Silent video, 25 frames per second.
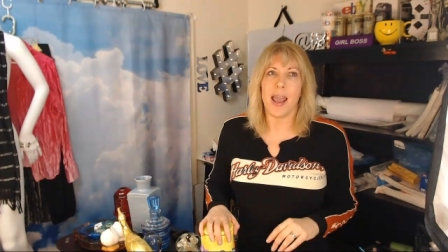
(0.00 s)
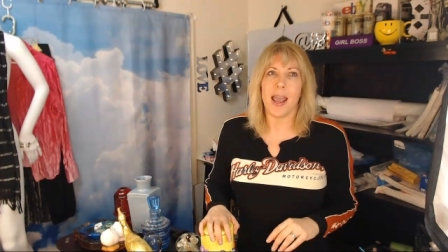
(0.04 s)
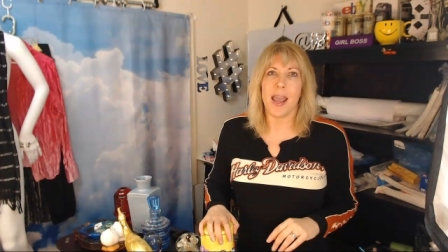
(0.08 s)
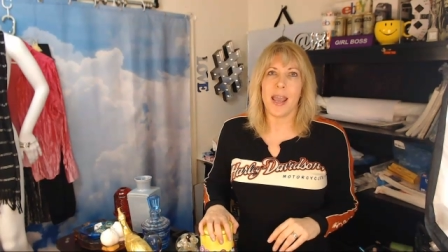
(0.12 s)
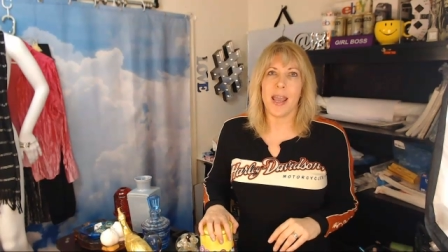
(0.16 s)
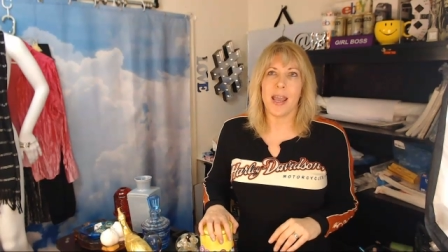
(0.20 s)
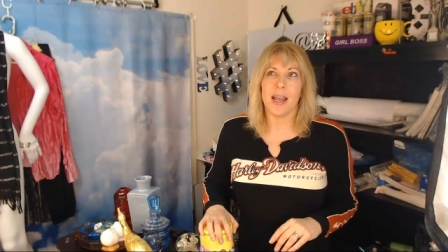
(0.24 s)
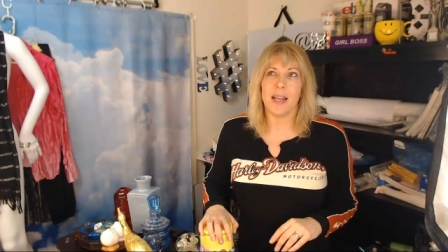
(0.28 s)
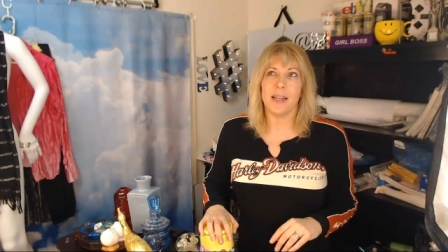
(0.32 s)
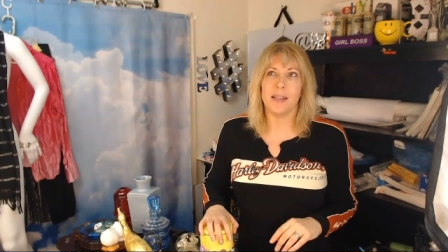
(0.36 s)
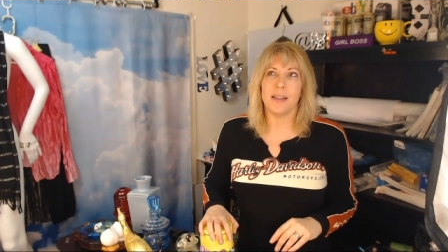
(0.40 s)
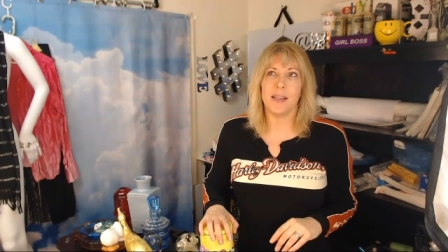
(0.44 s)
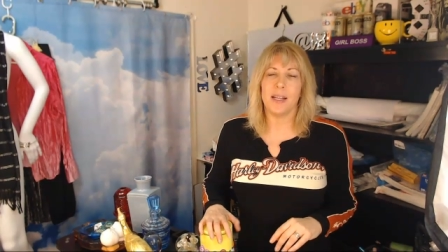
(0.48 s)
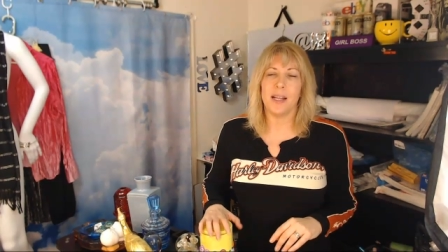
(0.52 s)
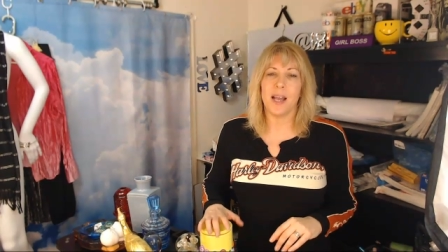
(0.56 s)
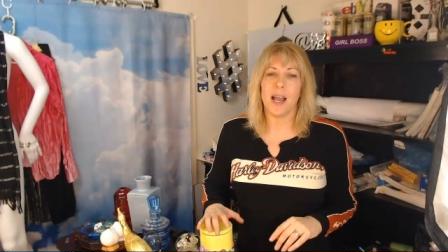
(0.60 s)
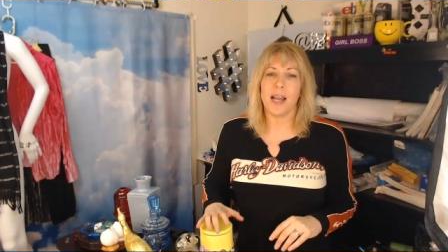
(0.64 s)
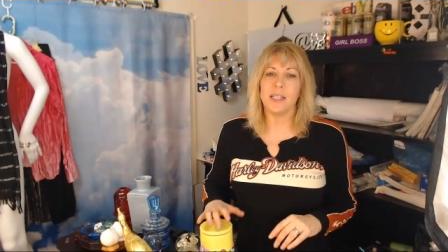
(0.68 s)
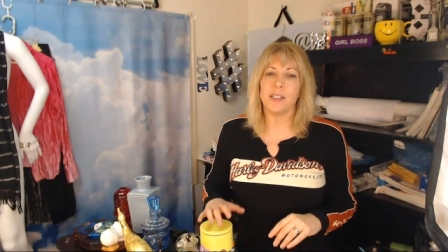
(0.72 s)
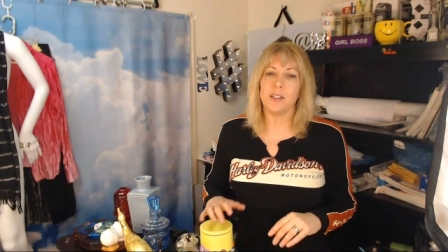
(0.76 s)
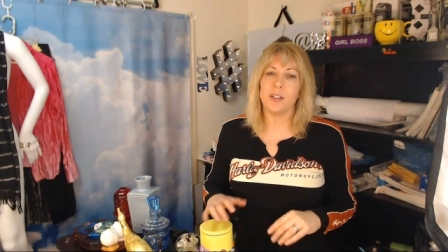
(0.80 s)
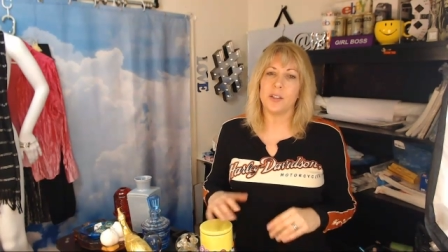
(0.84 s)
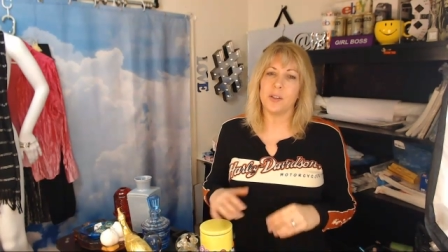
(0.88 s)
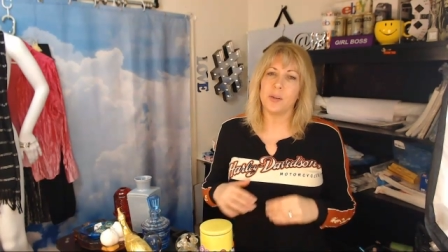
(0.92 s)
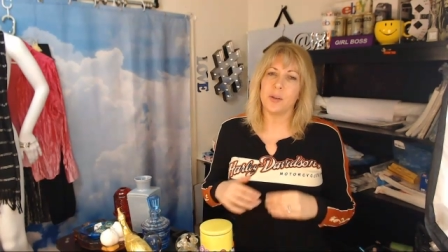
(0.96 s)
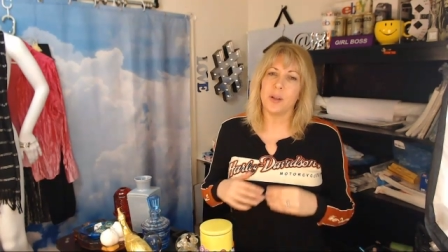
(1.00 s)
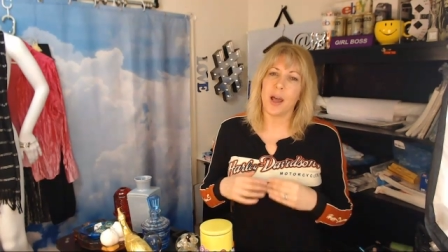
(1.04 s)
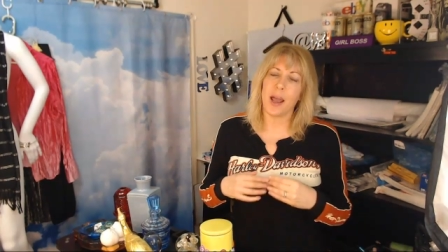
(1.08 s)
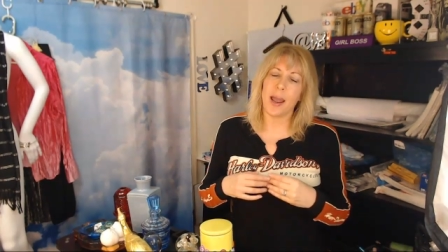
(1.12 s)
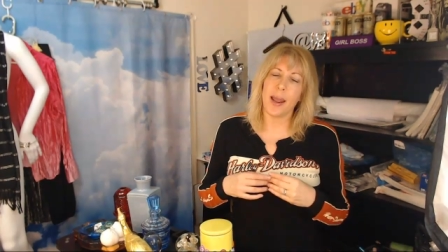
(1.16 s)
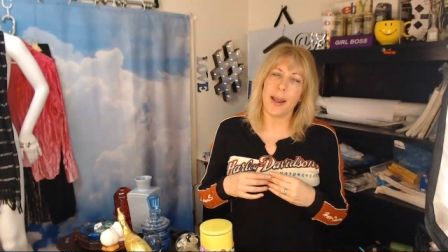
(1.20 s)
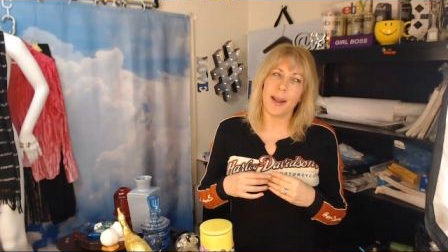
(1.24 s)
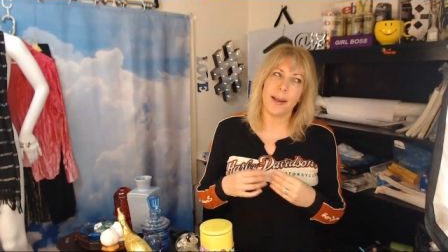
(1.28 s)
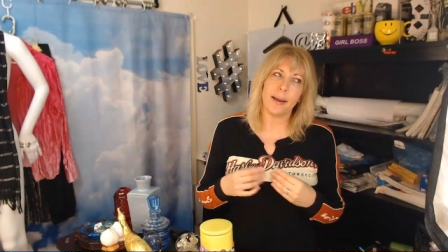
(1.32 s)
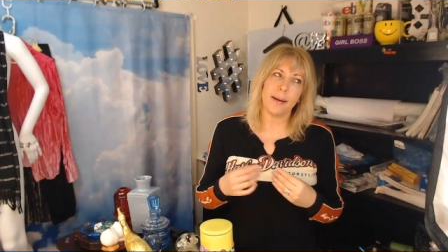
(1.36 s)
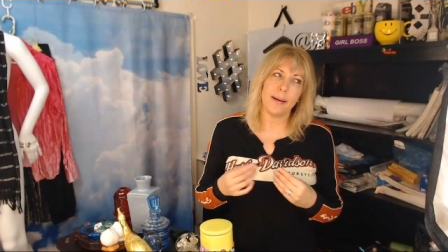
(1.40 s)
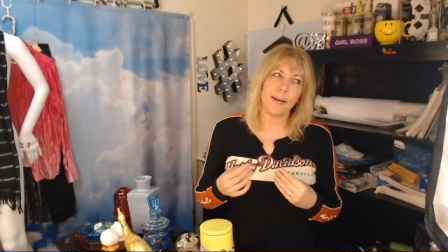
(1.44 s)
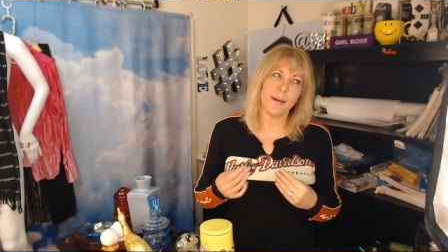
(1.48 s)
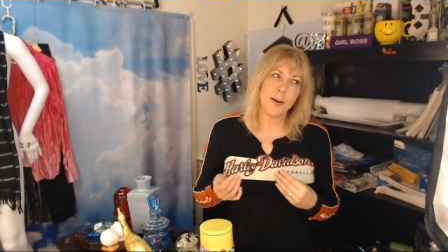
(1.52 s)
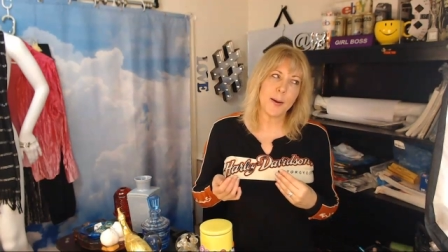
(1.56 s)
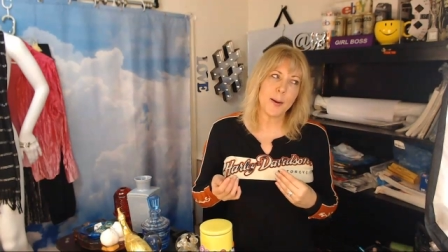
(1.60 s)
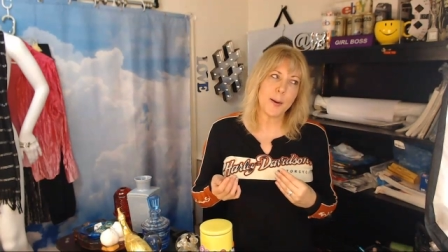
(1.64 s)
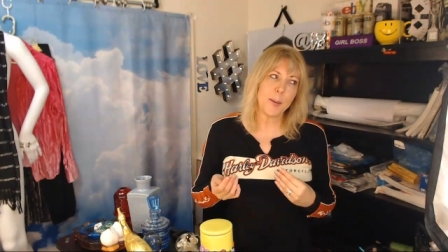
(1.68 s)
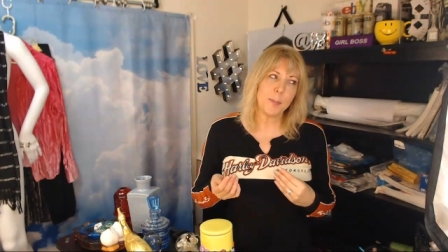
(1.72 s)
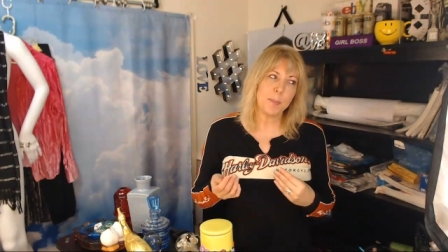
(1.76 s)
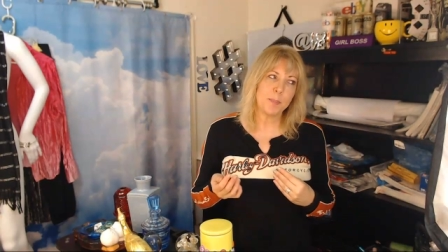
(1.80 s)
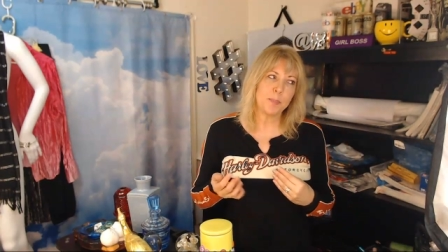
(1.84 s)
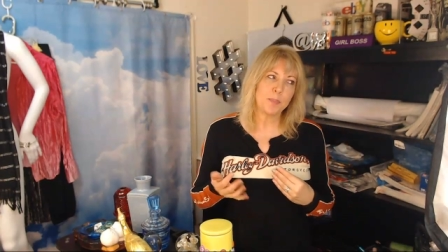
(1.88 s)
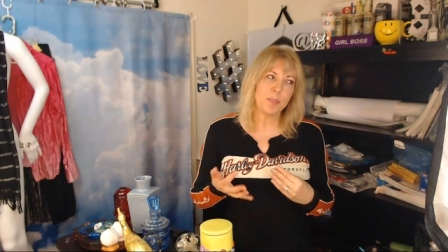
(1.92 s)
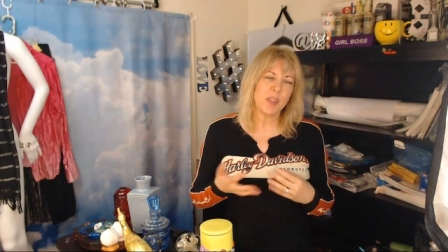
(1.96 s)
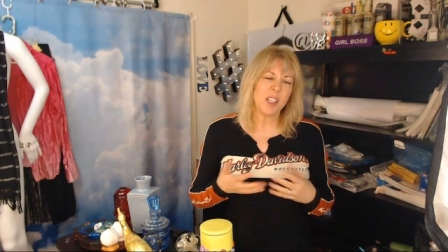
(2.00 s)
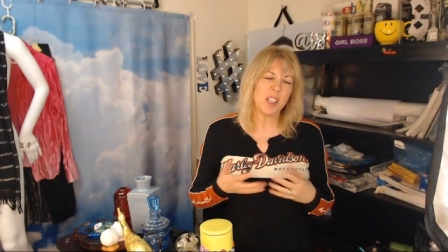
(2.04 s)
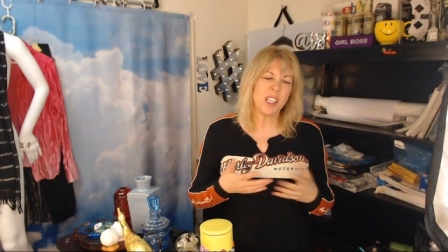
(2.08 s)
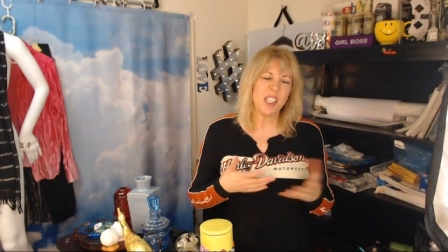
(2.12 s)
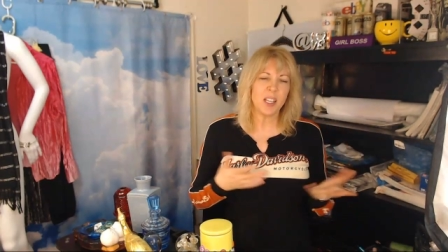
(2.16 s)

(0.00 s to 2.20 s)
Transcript: And then I do like, um,